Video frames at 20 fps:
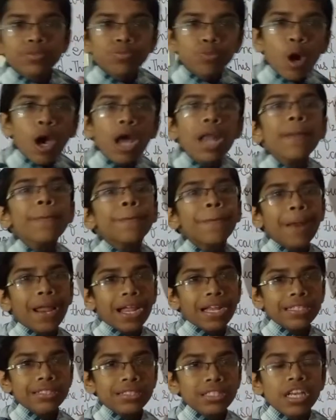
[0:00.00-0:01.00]
small
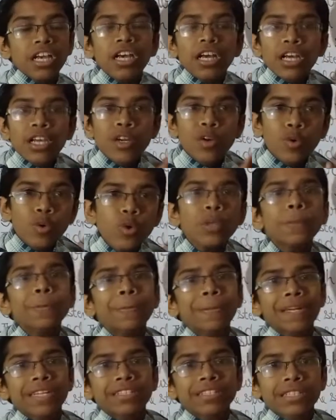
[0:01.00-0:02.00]
plants, root
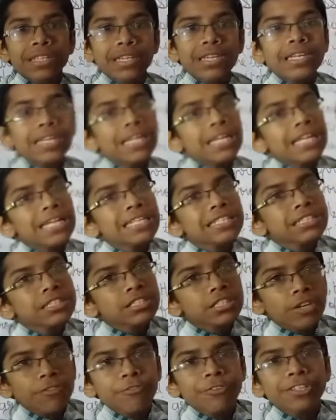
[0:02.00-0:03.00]
pressure is
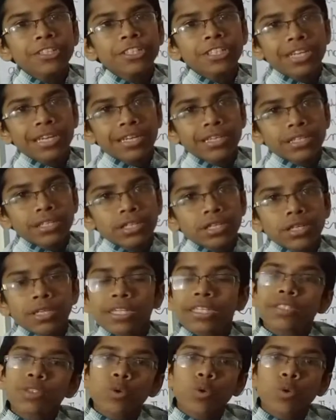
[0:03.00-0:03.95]
sufficient, is